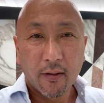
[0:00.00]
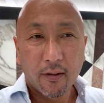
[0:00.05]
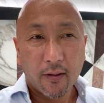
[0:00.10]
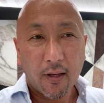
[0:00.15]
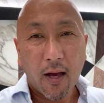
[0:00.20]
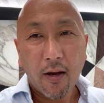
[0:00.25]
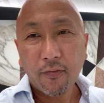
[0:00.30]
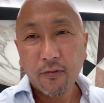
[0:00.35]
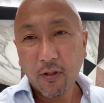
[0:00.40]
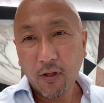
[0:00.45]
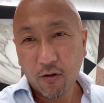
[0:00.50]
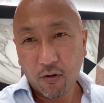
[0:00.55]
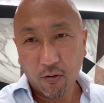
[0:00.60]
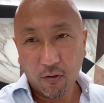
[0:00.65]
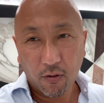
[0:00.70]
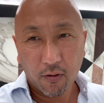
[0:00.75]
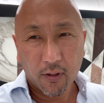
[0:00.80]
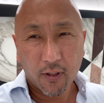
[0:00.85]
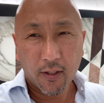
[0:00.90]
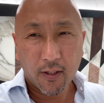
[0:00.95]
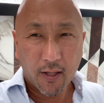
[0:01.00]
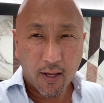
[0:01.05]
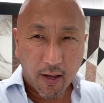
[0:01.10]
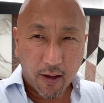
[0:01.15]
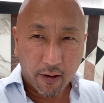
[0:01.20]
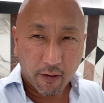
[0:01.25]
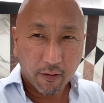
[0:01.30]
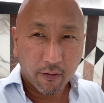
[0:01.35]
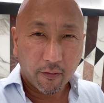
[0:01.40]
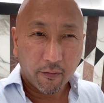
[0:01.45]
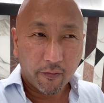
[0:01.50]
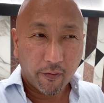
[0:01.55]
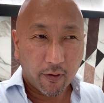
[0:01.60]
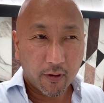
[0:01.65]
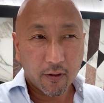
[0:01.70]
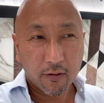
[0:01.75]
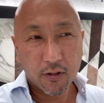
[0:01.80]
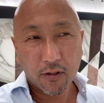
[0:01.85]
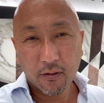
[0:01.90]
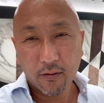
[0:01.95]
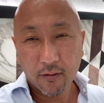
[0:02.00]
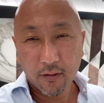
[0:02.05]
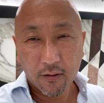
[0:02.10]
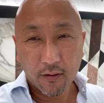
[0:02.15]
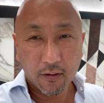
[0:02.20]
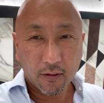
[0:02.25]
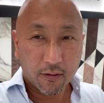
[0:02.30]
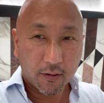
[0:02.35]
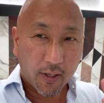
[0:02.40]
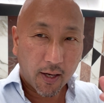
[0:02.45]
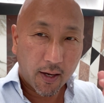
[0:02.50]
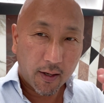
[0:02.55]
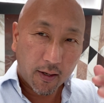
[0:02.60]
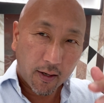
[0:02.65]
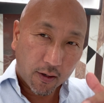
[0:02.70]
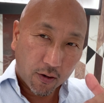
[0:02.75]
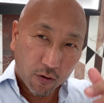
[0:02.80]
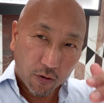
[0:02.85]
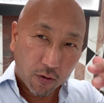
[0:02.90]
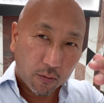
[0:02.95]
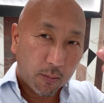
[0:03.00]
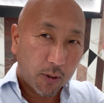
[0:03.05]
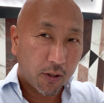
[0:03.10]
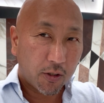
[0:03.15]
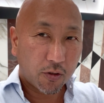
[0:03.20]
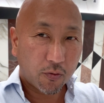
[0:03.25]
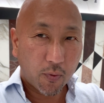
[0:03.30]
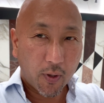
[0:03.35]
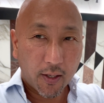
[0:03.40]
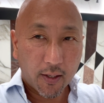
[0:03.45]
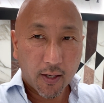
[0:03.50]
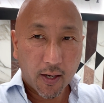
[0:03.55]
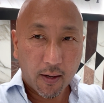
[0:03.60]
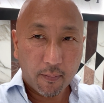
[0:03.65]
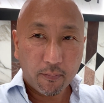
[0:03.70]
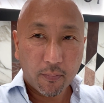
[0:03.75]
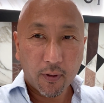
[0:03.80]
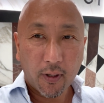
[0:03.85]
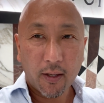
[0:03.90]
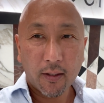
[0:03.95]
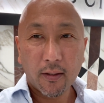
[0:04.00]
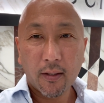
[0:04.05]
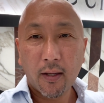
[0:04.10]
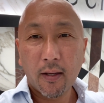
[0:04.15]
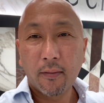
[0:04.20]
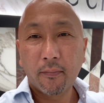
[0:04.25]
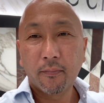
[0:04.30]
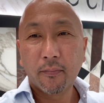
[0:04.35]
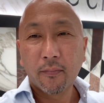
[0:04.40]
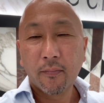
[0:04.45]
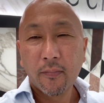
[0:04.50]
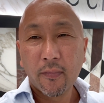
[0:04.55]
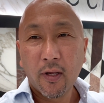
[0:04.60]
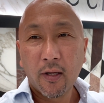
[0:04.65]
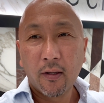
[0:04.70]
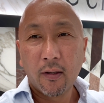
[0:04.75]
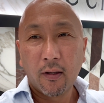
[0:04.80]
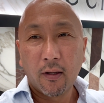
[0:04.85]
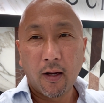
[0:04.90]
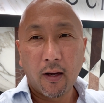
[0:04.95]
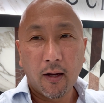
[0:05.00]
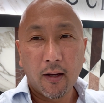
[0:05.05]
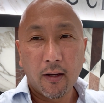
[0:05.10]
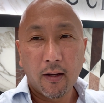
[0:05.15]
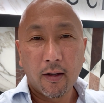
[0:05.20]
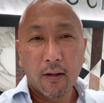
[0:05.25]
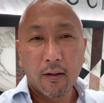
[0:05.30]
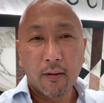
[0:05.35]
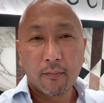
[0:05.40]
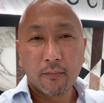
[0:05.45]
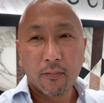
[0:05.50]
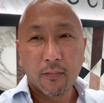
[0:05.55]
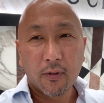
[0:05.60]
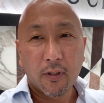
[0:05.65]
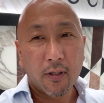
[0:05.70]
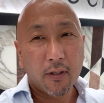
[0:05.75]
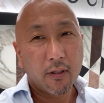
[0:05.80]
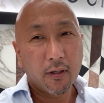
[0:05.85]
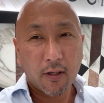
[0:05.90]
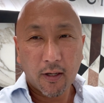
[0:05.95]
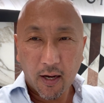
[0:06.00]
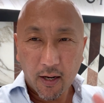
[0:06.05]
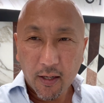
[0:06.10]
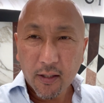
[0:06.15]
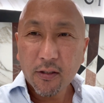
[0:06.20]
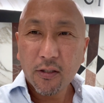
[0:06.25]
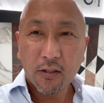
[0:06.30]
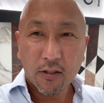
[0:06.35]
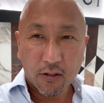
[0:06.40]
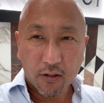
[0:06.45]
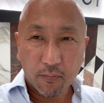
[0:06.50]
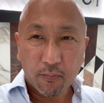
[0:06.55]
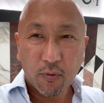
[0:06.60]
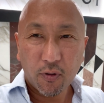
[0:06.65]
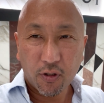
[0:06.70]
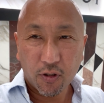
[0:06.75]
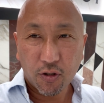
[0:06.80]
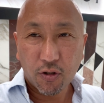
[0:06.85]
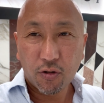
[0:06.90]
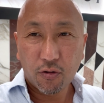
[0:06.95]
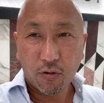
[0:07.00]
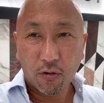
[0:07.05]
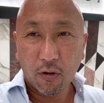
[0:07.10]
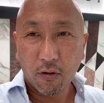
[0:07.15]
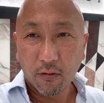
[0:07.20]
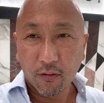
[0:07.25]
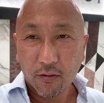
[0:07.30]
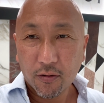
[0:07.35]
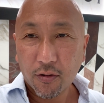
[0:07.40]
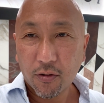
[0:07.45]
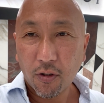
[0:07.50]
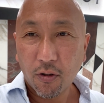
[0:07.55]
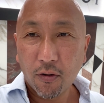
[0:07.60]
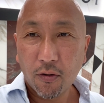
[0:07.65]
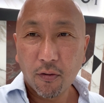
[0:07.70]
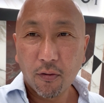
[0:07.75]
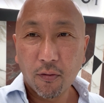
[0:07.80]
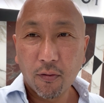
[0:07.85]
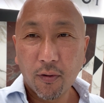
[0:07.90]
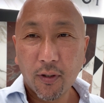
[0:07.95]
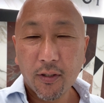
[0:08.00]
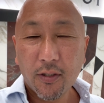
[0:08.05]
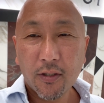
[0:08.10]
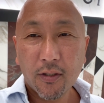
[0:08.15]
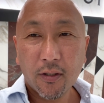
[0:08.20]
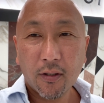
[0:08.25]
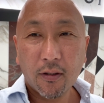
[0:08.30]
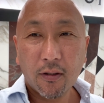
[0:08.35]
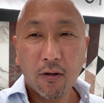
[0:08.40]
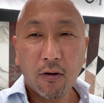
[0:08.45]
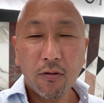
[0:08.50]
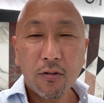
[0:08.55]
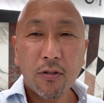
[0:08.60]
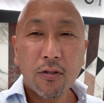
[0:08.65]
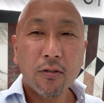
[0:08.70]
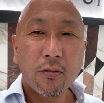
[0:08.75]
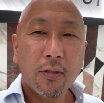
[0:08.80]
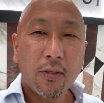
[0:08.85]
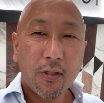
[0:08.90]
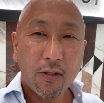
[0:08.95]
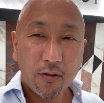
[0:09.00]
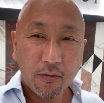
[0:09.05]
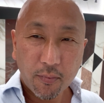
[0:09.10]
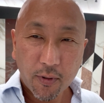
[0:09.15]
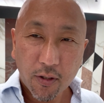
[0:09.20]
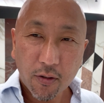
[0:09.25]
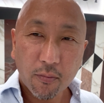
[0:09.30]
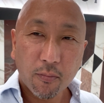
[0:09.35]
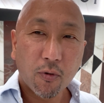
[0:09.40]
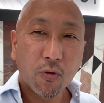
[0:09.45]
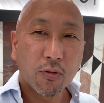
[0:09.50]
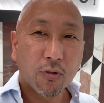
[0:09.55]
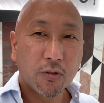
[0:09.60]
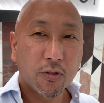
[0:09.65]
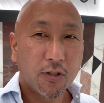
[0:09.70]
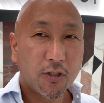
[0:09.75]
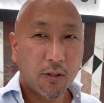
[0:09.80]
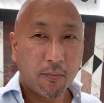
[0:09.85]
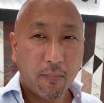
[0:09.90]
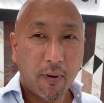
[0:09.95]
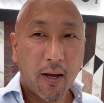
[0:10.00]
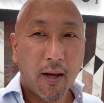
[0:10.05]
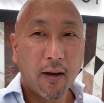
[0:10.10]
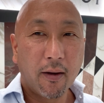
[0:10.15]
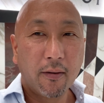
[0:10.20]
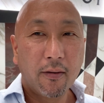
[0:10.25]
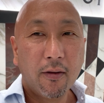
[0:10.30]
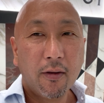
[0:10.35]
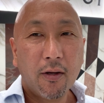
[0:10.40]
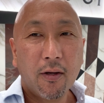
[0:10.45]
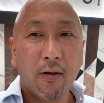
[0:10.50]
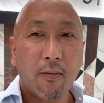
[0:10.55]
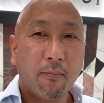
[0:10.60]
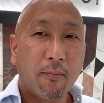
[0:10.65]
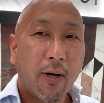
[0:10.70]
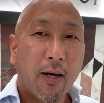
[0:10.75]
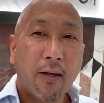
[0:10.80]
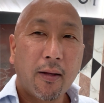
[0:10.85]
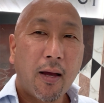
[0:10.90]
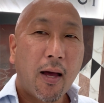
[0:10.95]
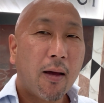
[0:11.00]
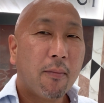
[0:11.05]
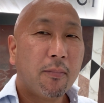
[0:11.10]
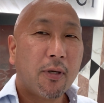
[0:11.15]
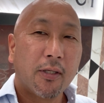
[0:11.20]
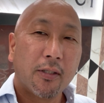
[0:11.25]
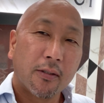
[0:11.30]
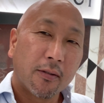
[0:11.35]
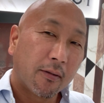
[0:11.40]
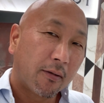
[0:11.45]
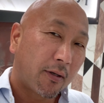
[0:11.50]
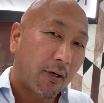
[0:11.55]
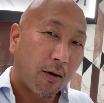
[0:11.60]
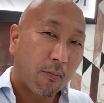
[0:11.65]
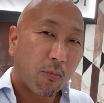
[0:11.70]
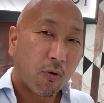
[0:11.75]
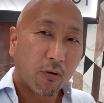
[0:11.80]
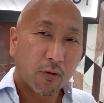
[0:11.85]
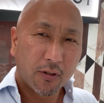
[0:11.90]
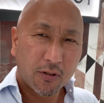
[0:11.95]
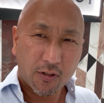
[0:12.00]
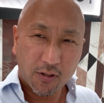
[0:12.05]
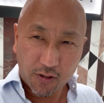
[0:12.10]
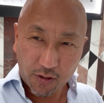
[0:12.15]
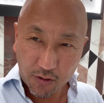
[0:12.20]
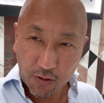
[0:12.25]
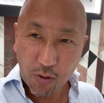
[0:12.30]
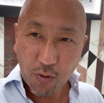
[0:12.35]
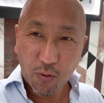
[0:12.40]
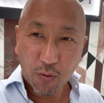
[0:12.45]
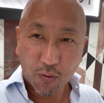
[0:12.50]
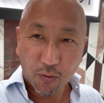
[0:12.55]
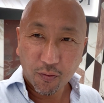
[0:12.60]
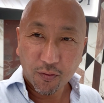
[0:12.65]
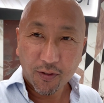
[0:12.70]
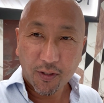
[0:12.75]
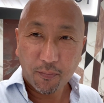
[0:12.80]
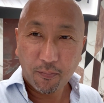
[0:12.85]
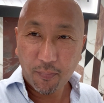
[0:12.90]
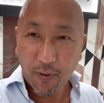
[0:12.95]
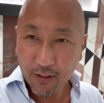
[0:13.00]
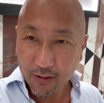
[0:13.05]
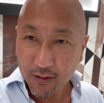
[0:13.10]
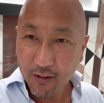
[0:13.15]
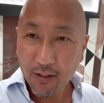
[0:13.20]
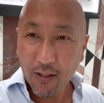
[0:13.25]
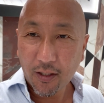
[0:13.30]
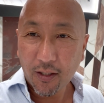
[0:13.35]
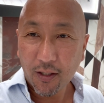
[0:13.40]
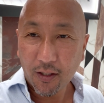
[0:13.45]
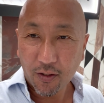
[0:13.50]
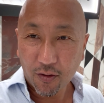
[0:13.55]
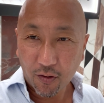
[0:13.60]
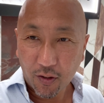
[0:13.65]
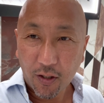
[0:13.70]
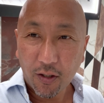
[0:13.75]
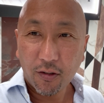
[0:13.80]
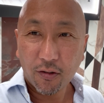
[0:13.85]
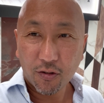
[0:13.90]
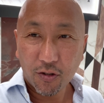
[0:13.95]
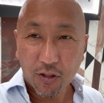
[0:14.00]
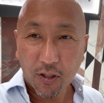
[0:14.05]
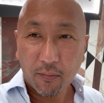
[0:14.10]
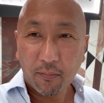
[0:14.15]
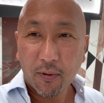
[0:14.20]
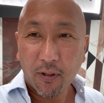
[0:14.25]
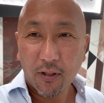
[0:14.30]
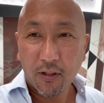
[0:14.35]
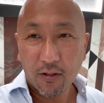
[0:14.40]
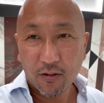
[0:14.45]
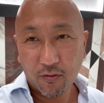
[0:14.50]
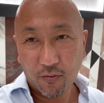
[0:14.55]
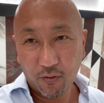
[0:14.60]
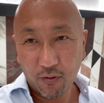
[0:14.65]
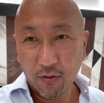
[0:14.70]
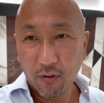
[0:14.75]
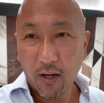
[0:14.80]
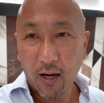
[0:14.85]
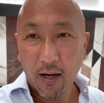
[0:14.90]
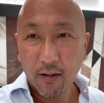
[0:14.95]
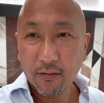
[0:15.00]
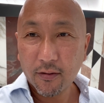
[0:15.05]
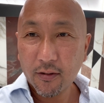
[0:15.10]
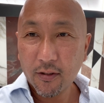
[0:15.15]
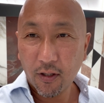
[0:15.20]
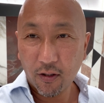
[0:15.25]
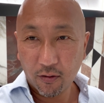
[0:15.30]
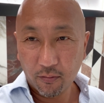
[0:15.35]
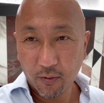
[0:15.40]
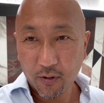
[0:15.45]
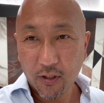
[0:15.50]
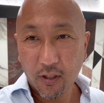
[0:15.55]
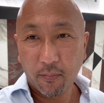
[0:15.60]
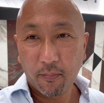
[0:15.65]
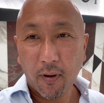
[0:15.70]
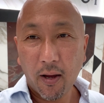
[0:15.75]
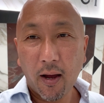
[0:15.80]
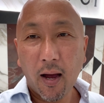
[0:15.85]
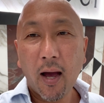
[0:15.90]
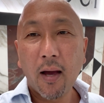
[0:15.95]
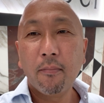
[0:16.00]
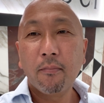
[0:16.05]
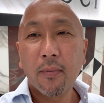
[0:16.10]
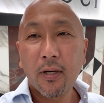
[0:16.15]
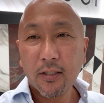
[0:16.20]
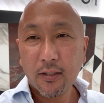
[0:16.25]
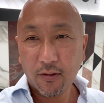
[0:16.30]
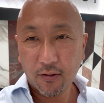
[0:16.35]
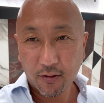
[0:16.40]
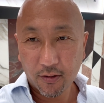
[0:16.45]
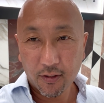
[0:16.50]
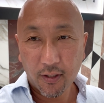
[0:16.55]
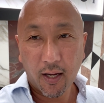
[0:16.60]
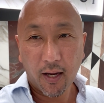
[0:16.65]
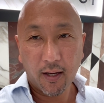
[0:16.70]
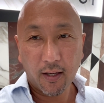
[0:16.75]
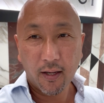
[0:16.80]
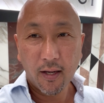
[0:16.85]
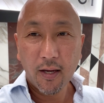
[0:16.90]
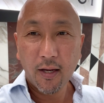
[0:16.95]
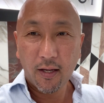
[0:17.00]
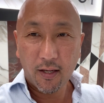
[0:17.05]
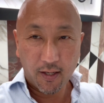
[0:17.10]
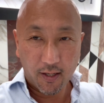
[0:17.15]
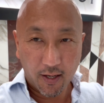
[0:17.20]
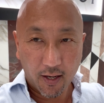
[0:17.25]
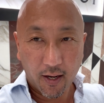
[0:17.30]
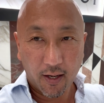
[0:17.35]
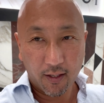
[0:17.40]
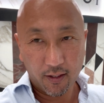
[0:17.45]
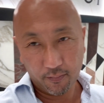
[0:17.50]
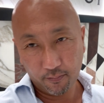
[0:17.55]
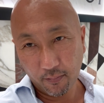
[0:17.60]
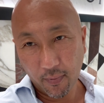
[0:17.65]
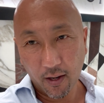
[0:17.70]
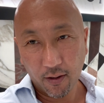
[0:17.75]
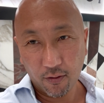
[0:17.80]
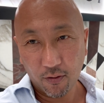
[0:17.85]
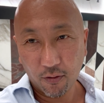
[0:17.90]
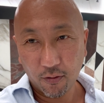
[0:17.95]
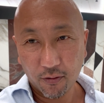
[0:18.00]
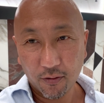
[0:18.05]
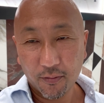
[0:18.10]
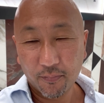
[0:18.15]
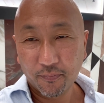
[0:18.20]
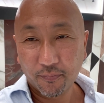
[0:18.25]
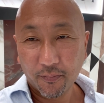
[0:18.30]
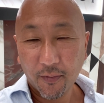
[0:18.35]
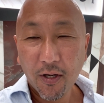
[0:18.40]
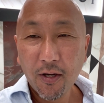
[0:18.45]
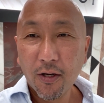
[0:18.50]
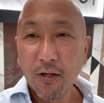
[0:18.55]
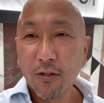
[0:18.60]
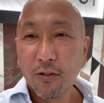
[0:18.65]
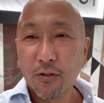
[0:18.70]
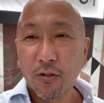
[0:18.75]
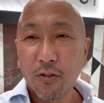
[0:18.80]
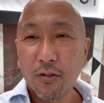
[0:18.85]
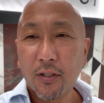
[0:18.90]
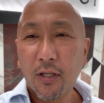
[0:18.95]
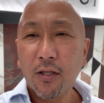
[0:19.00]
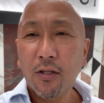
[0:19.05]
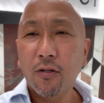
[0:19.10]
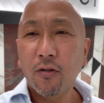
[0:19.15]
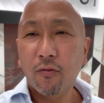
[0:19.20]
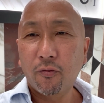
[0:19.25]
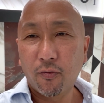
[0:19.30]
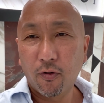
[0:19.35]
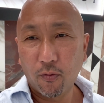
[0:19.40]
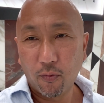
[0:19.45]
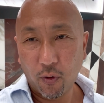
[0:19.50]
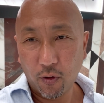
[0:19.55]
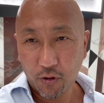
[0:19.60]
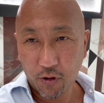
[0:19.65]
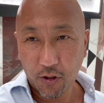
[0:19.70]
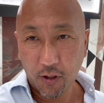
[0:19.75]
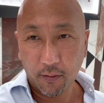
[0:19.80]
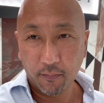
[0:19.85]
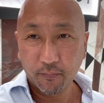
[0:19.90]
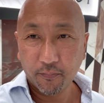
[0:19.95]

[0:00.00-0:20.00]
after Corona now, Thai economies went up, and then the currency is pretty strong. So it costs a little bit more than Japan. But I mean, come on, it's still the best city to eat Japanese food outside of Japan, I must say, here in Bangkok. So thank you for watching.